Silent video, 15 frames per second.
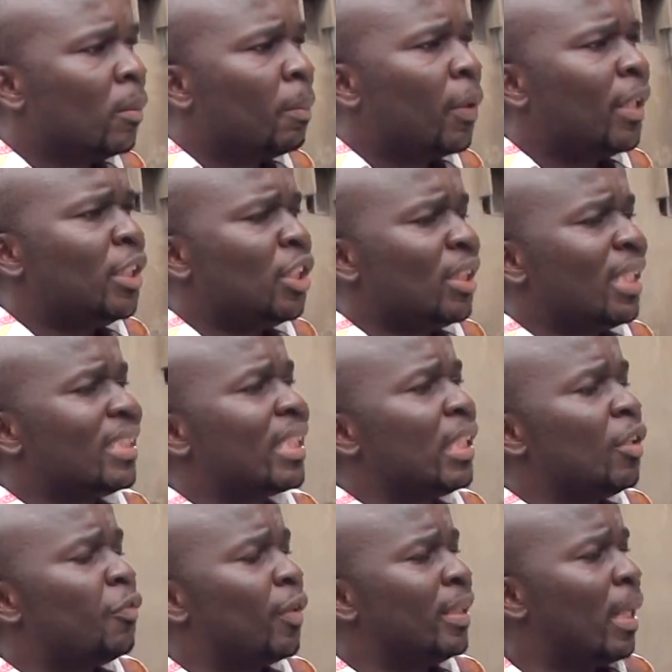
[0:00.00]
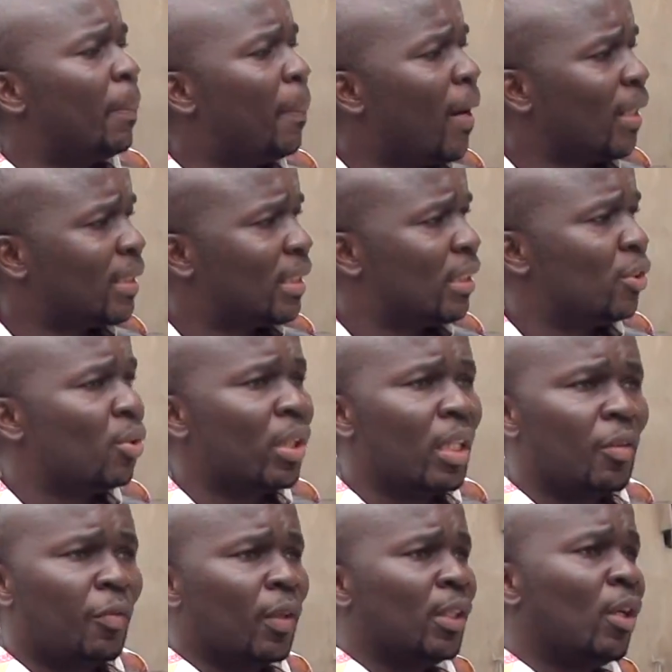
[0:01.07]
Politicians kill for their party, you
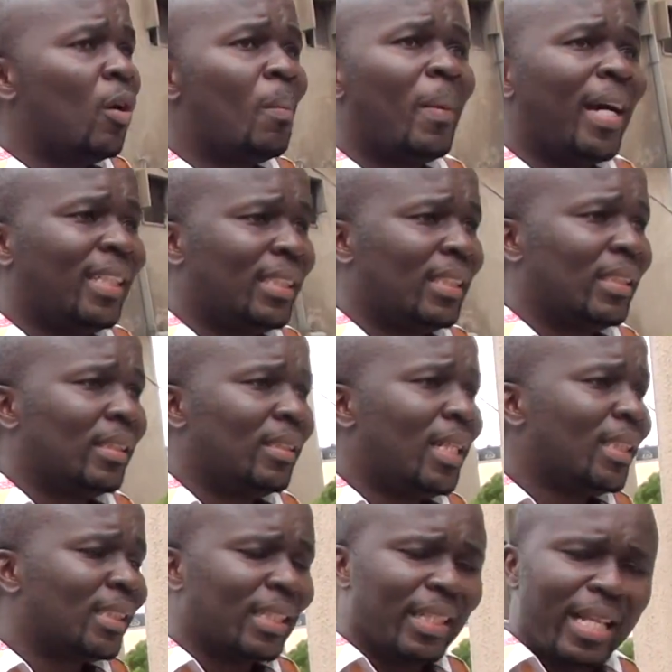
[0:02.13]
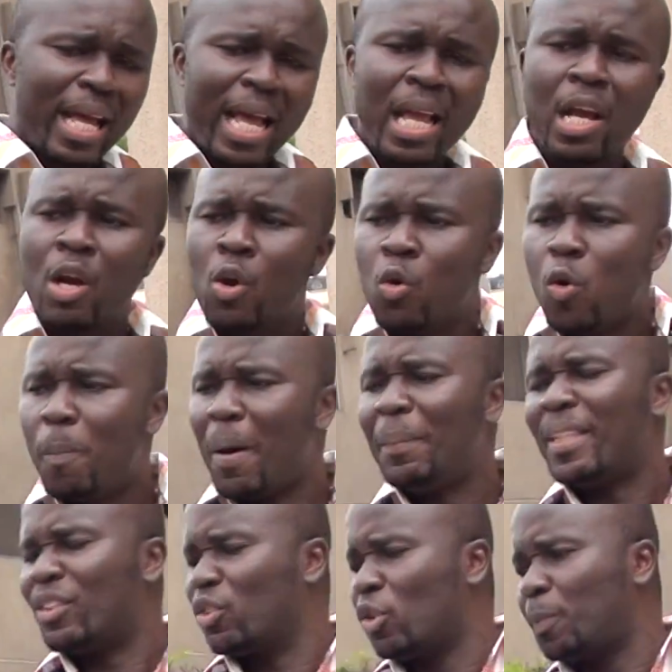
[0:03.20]
kill for the Almighty. That's a lie. Who
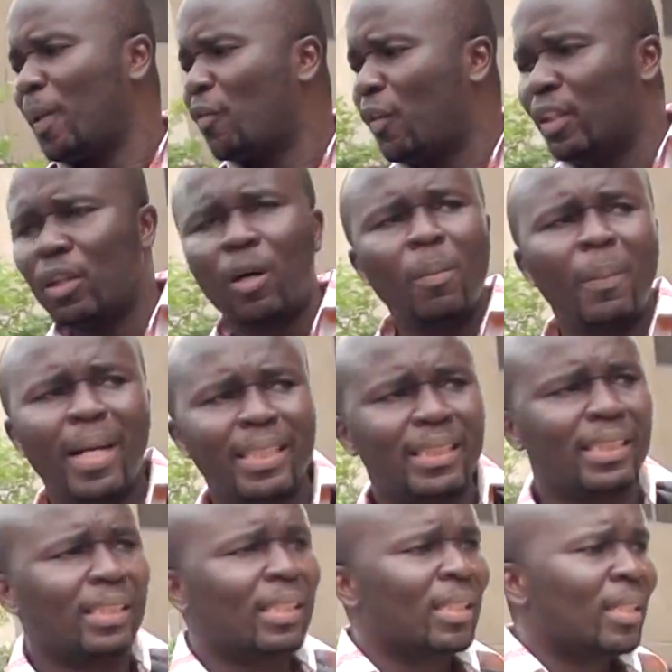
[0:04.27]
permitted to speak for the Almighty?